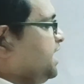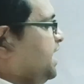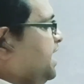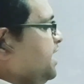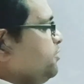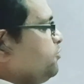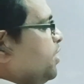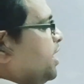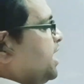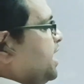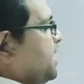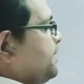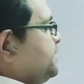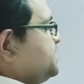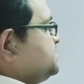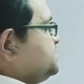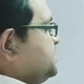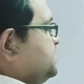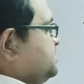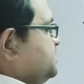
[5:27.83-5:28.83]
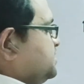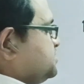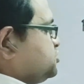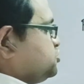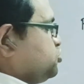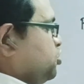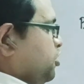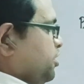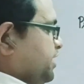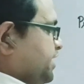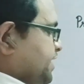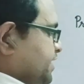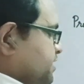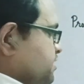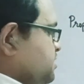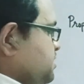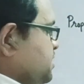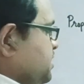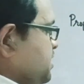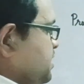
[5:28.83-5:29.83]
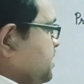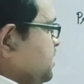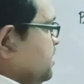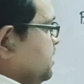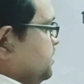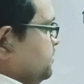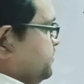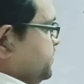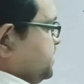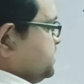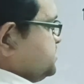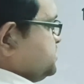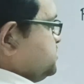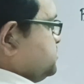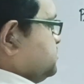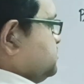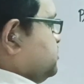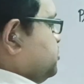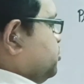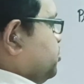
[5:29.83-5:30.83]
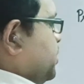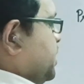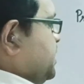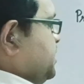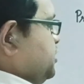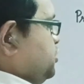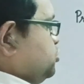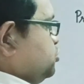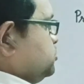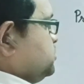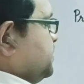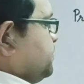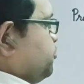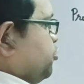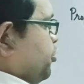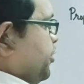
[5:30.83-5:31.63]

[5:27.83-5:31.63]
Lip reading: And what happens in the solid, this 1, 2, the